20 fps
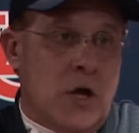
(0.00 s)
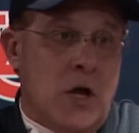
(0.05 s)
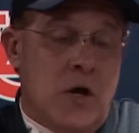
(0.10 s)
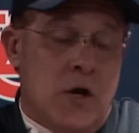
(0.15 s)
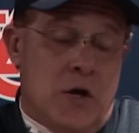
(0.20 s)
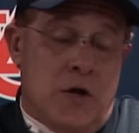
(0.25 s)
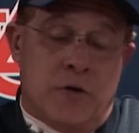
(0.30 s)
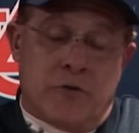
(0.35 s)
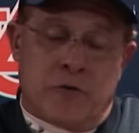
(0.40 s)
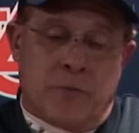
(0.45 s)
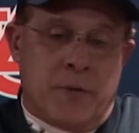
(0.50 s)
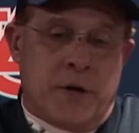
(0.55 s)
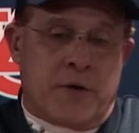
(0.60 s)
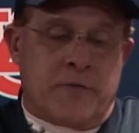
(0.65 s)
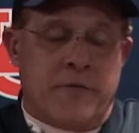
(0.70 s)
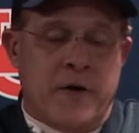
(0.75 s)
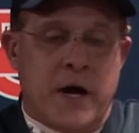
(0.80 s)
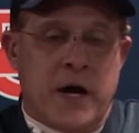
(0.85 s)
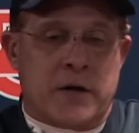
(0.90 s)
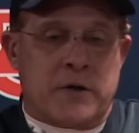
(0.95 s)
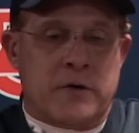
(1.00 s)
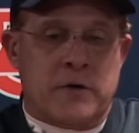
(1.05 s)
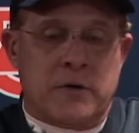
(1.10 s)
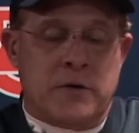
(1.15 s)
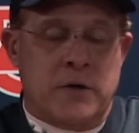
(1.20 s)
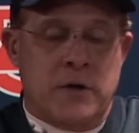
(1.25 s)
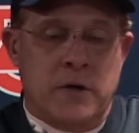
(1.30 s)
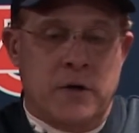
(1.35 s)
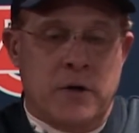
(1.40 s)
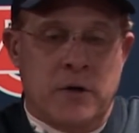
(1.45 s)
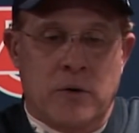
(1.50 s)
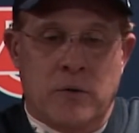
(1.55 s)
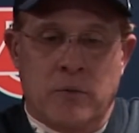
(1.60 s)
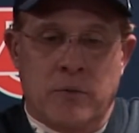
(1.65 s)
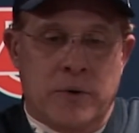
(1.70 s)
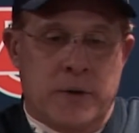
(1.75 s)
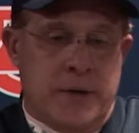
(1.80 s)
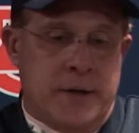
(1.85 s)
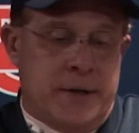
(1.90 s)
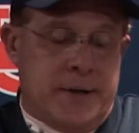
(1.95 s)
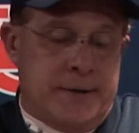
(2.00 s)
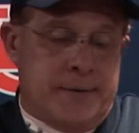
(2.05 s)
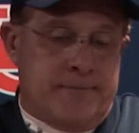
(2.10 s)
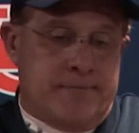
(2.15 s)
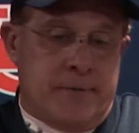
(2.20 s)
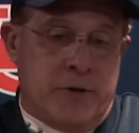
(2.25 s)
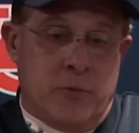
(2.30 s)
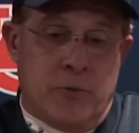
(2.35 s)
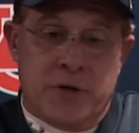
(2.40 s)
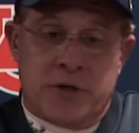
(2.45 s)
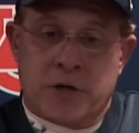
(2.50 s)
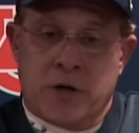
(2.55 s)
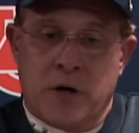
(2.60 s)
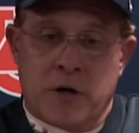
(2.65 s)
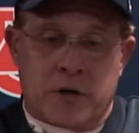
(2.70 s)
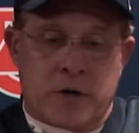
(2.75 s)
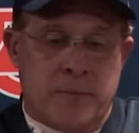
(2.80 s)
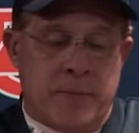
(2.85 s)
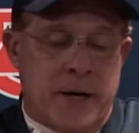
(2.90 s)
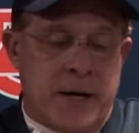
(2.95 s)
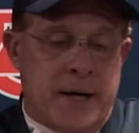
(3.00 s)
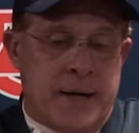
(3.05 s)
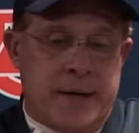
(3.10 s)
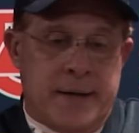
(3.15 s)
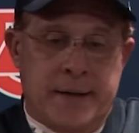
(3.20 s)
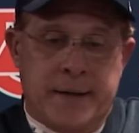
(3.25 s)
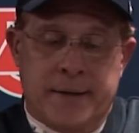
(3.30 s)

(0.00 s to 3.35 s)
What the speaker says: It was a big factor, and we talked about it.